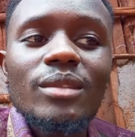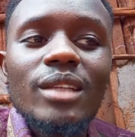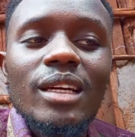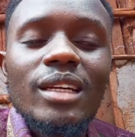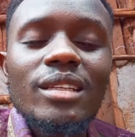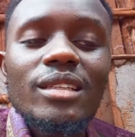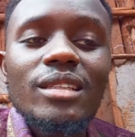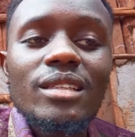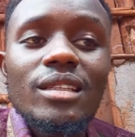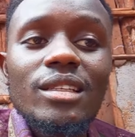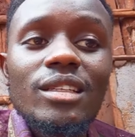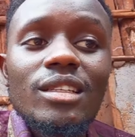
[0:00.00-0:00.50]

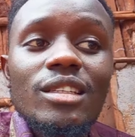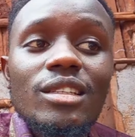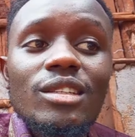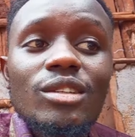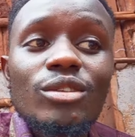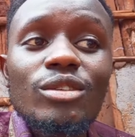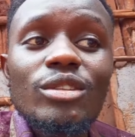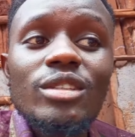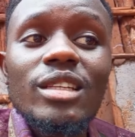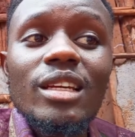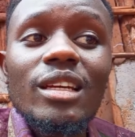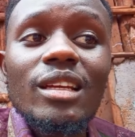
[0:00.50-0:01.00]
that he did
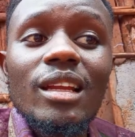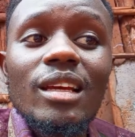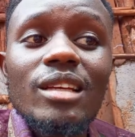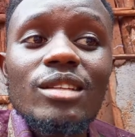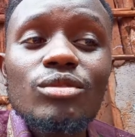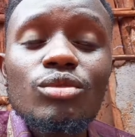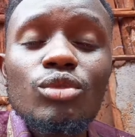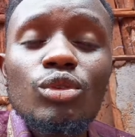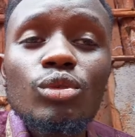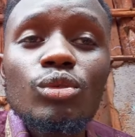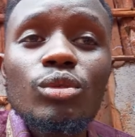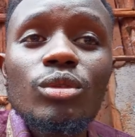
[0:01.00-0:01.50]
not tell us
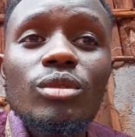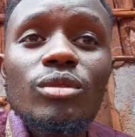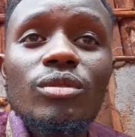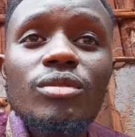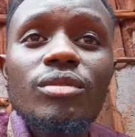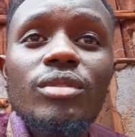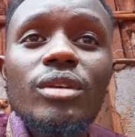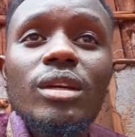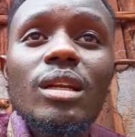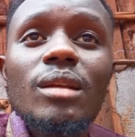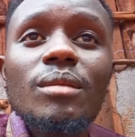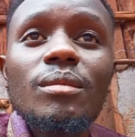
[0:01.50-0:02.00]
we could
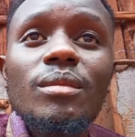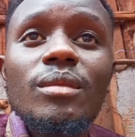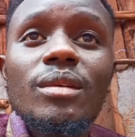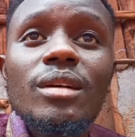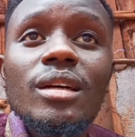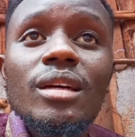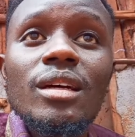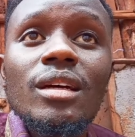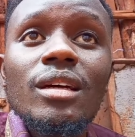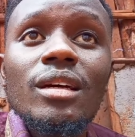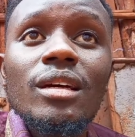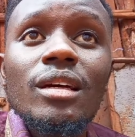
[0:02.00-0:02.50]
film
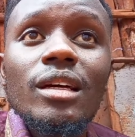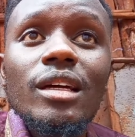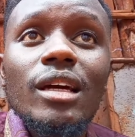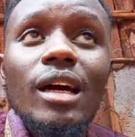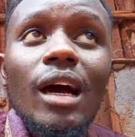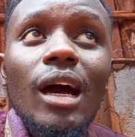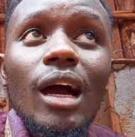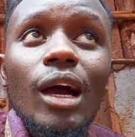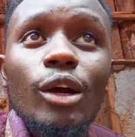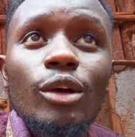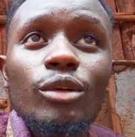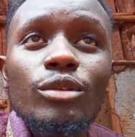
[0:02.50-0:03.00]

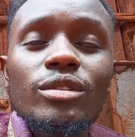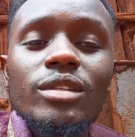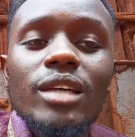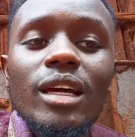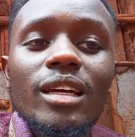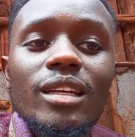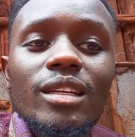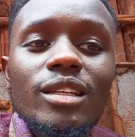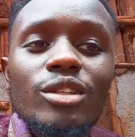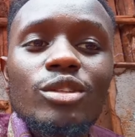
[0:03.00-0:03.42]
outside.